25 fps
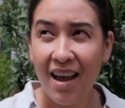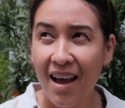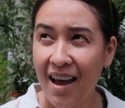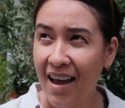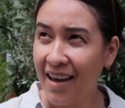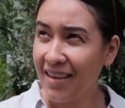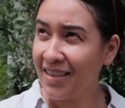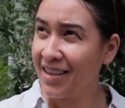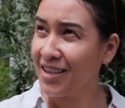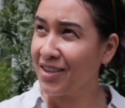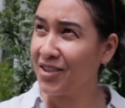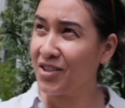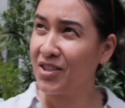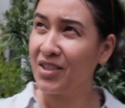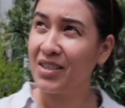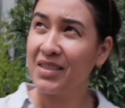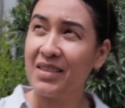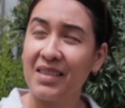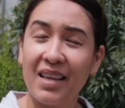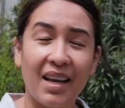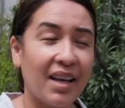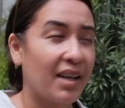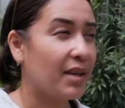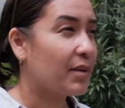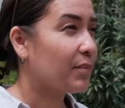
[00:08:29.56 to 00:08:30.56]
and they're just
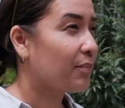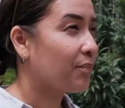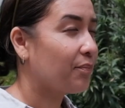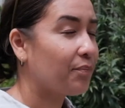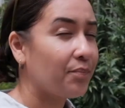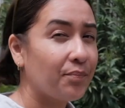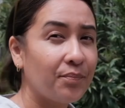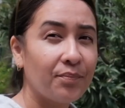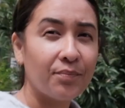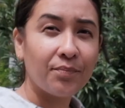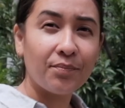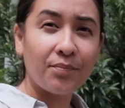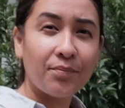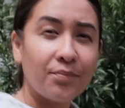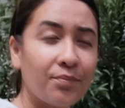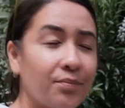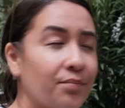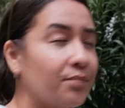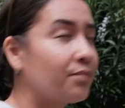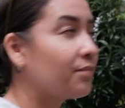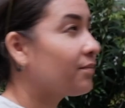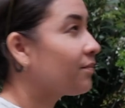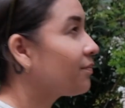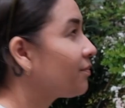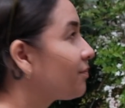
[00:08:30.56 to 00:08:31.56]
like,
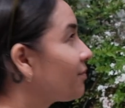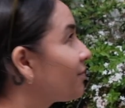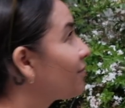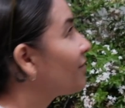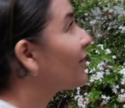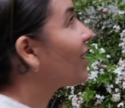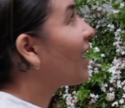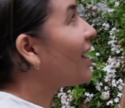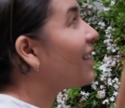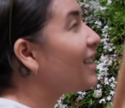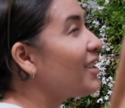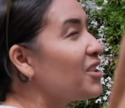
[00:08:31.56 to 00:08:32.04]
and